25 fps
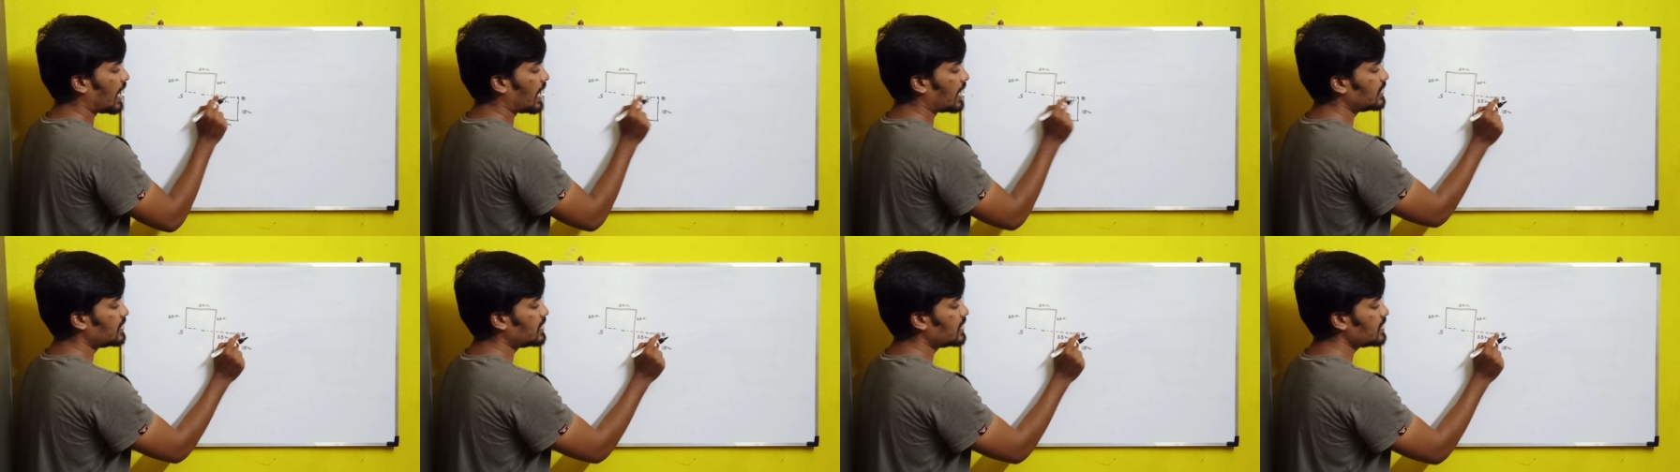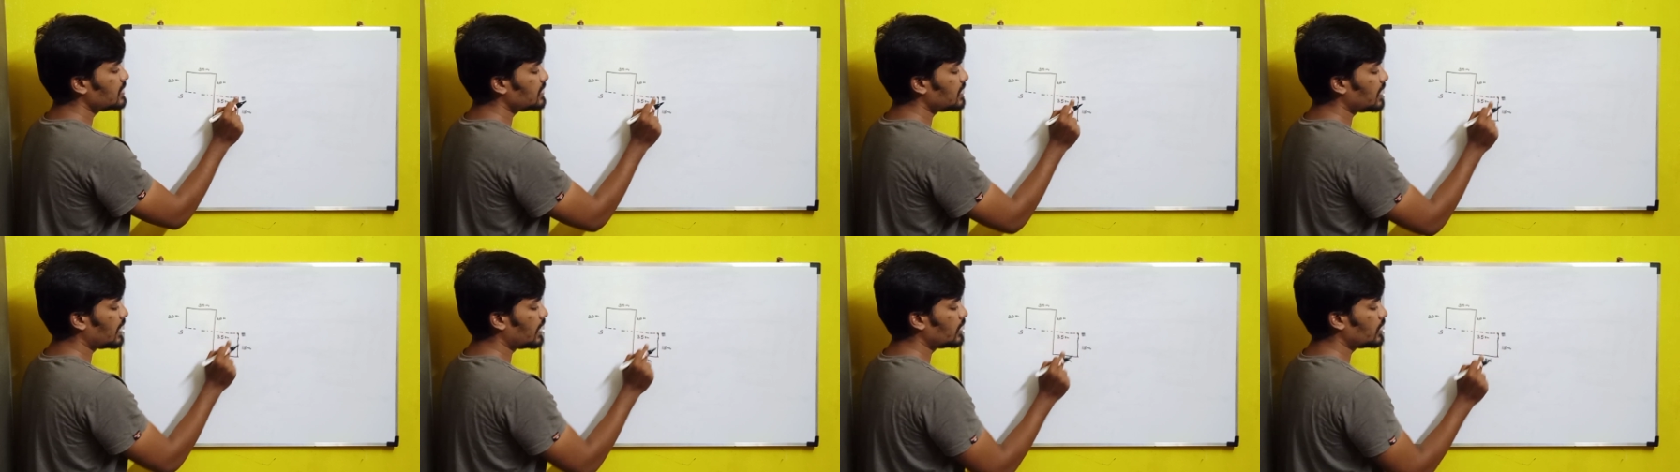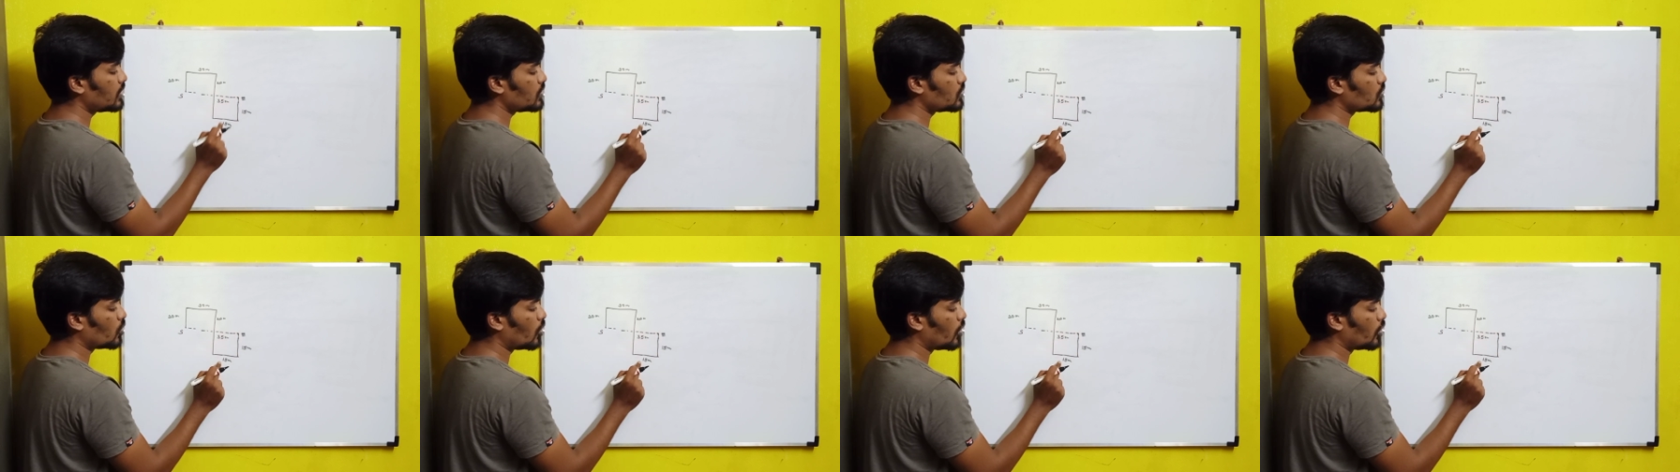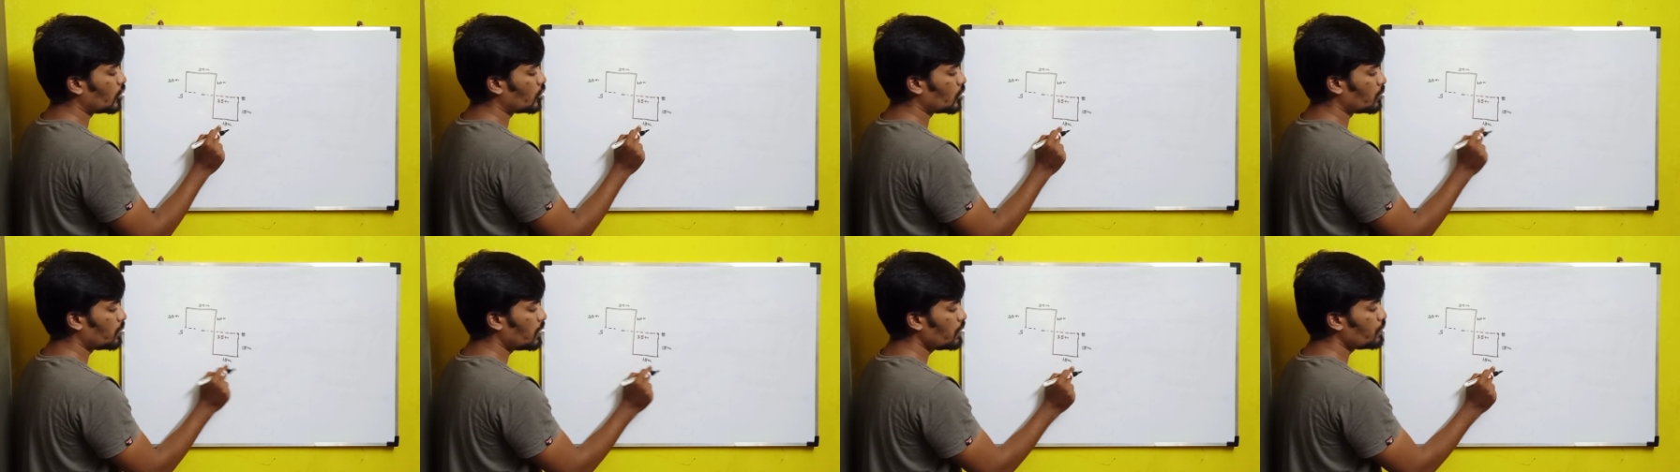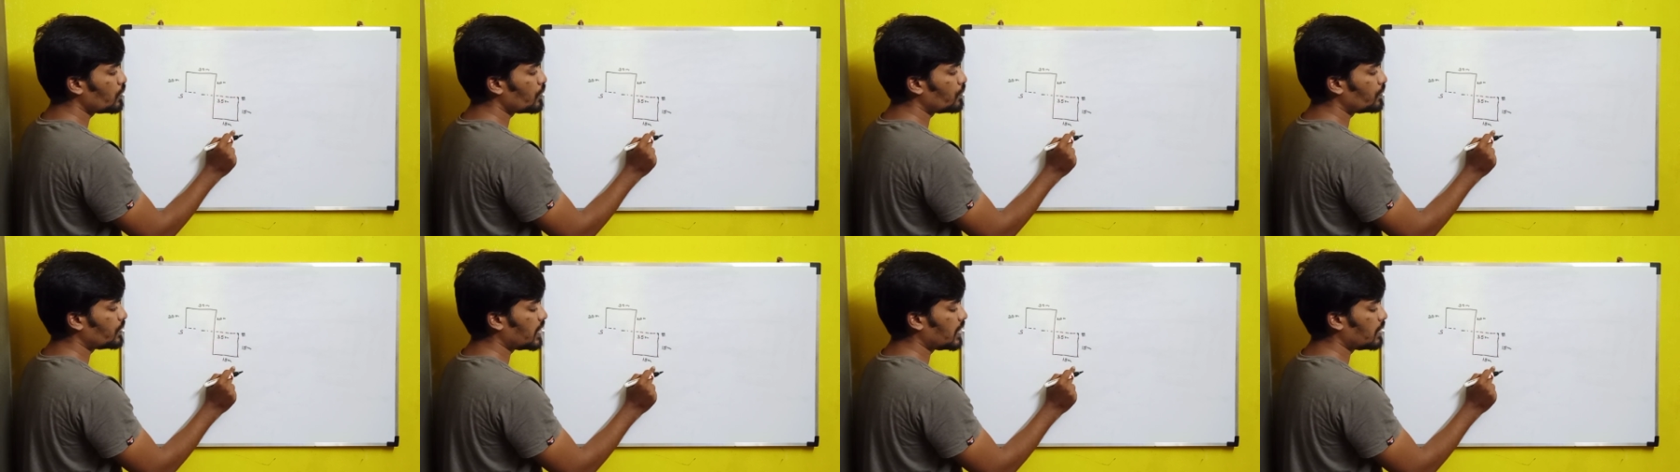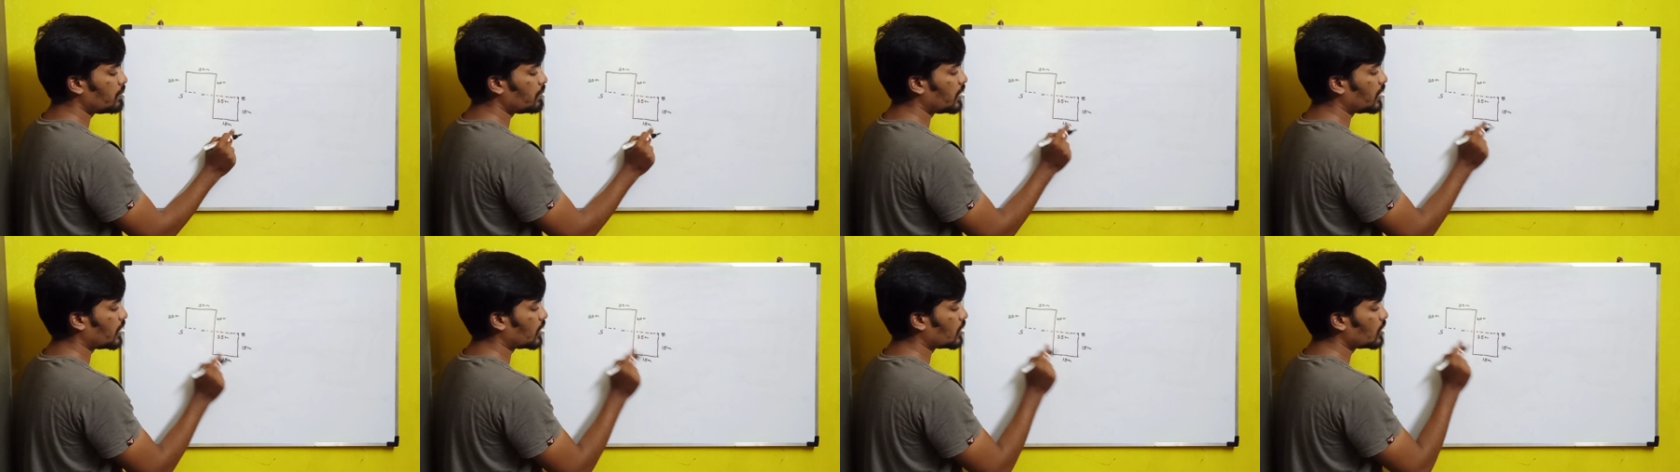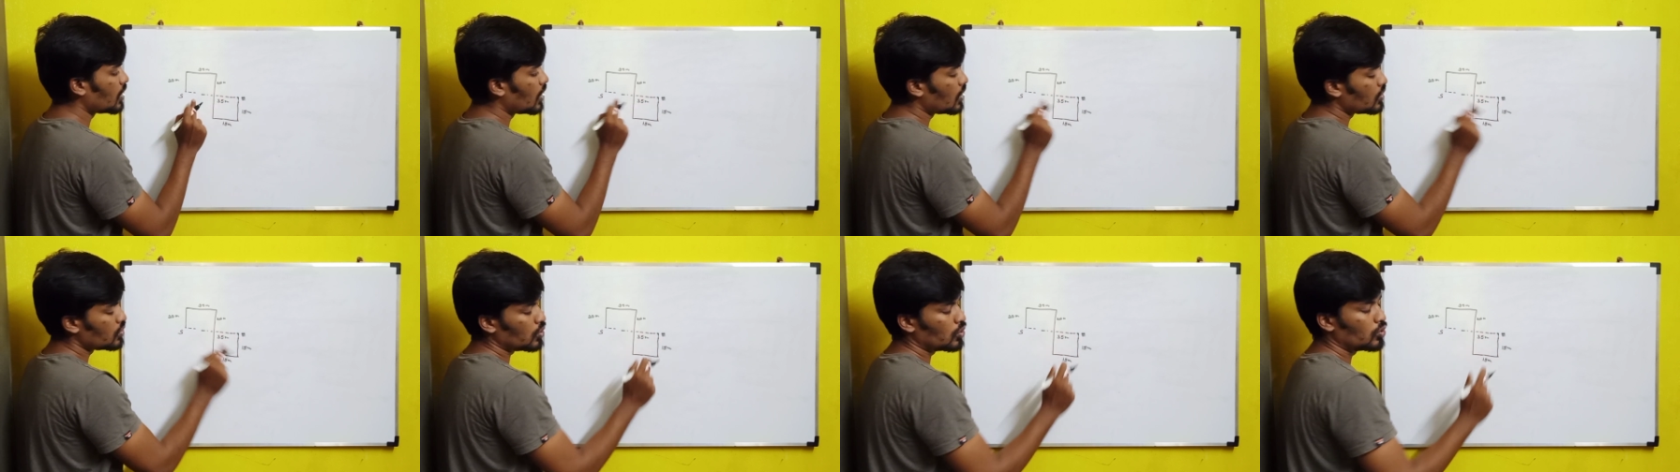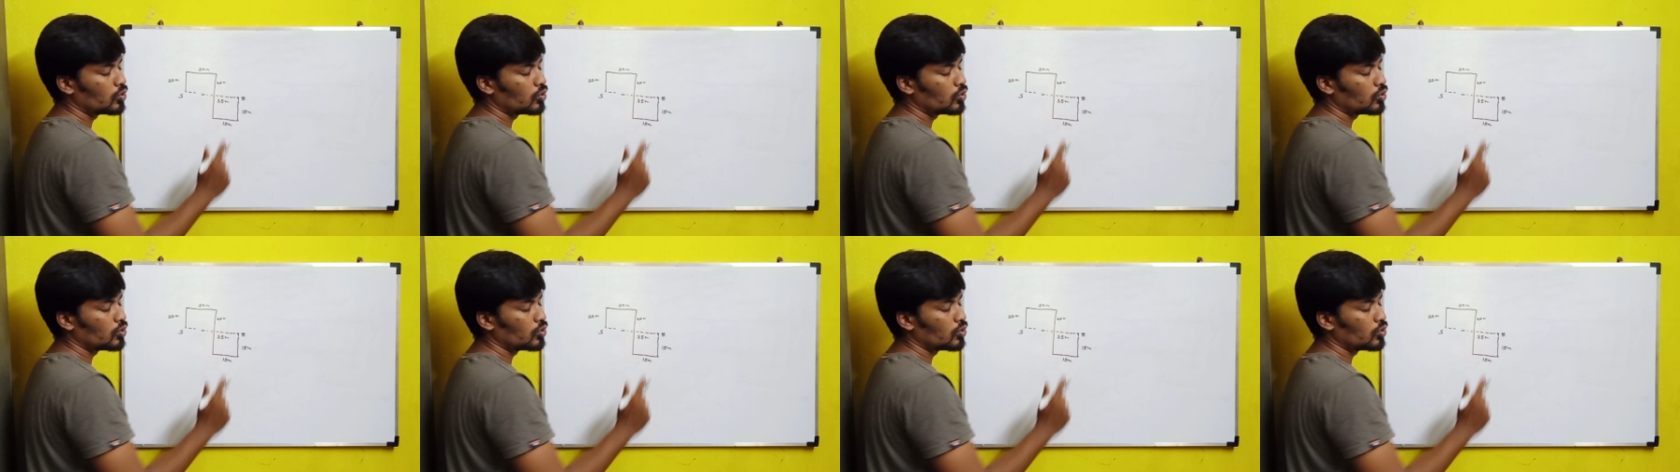And this length is going to be 15 meter.